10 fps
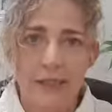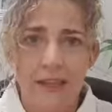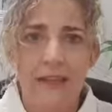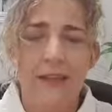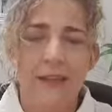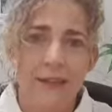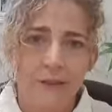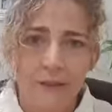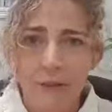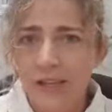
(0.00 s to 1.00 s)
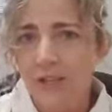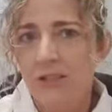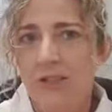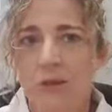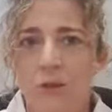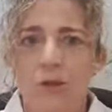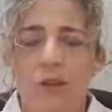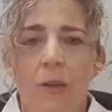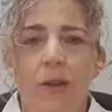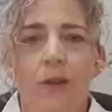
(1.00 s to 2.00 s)
thinking there's a few anxious thoughts
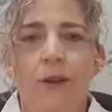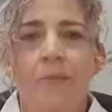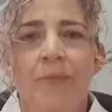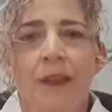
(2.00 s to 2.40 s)
going on.